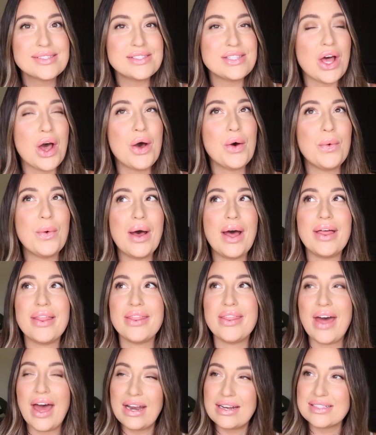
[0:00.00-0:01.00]
So
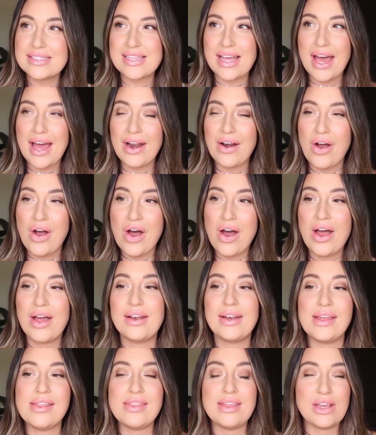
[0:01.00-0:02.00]
that is that
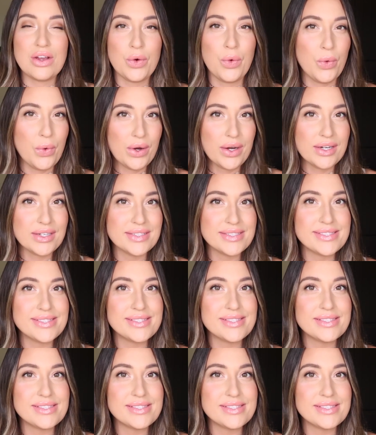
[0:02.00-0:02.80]
on the course.